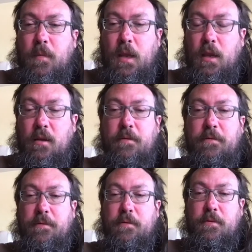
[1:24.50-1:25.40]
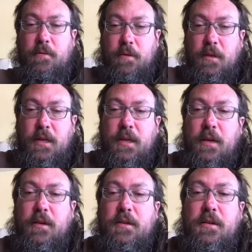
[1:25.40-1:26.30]
if the
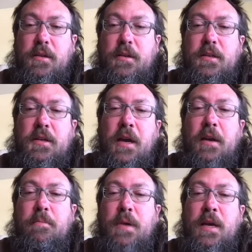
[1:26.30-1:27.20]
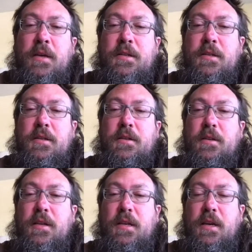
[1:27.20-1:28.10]
text does not pass
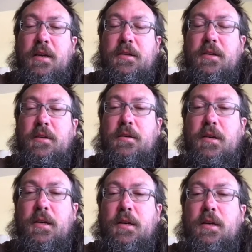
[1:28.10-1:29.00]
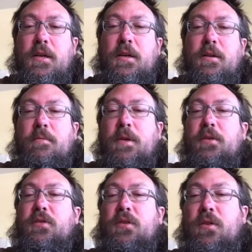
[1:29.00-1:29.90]
the test.
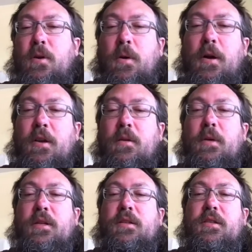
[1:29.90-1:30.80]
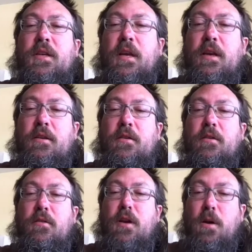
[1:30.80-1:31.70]
There's no arguments and
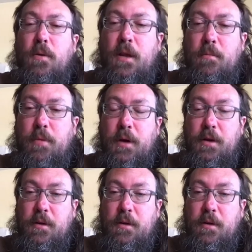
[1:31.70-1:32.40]
no input.